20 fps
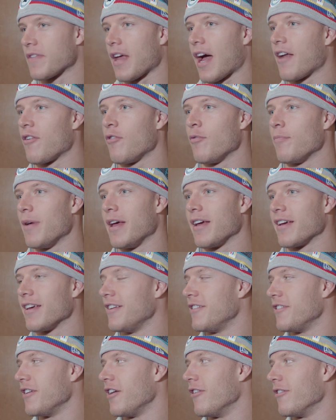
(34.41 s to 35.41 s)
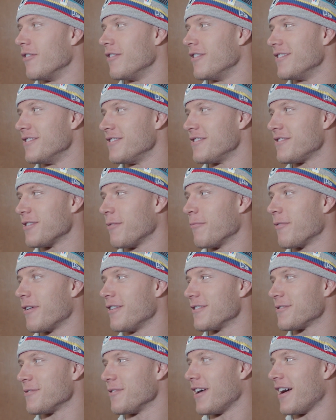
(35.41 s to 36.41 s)
I don't make it, no. Someone
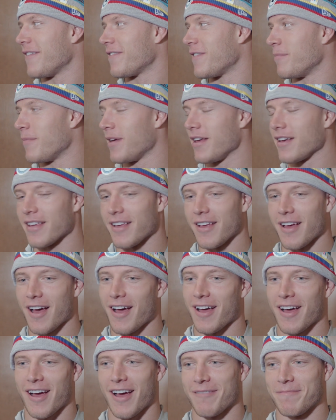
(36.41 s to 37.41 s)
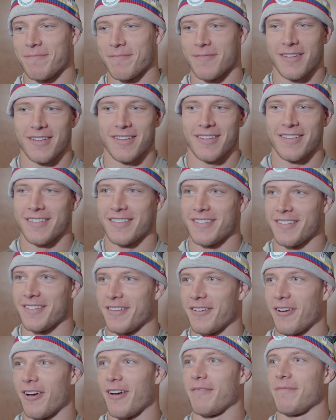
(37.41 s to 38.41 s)
else will have to make it. I
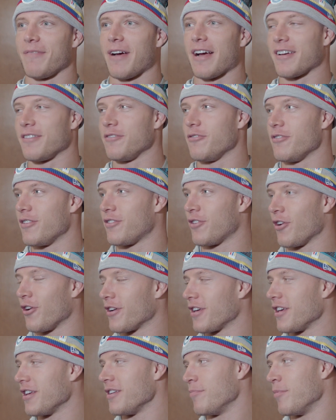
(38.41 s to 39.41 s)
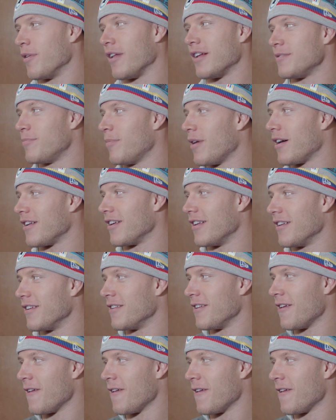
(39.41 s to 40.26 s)
can do the turkey, but that's about it.